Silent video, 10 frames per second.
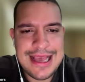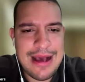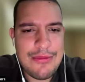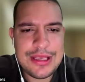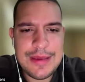
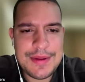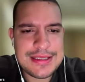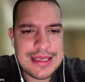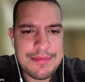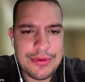I will keep
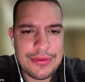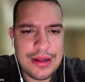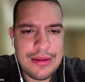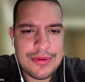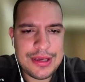it
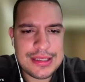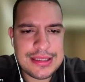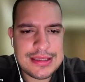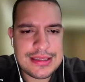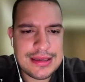simple. I will
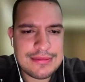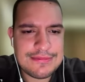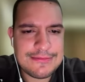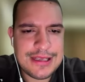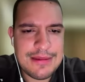keep it
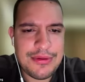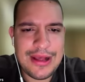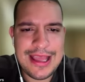simple.